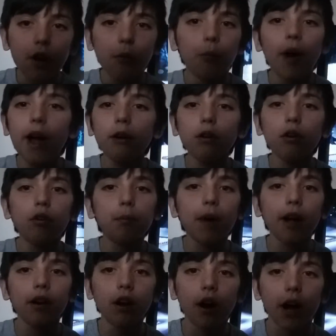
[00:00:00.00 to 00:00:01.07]
Where are all
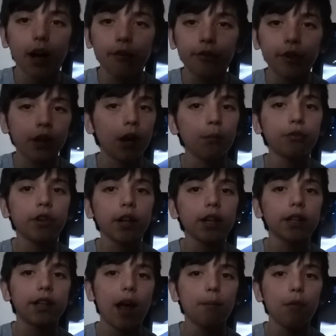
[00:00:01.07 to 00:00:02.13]
my lives? And I was
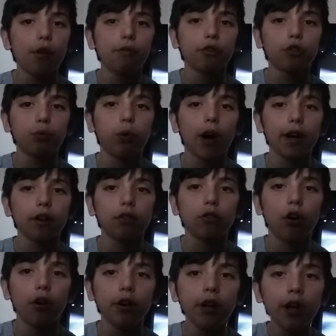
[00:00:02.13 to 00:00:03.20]
getting game overs quite a
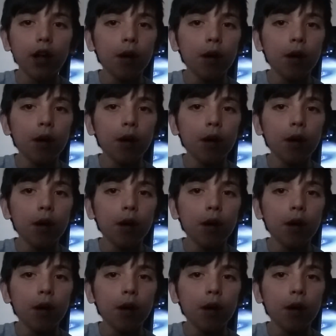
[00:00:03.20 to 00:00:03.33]
lot.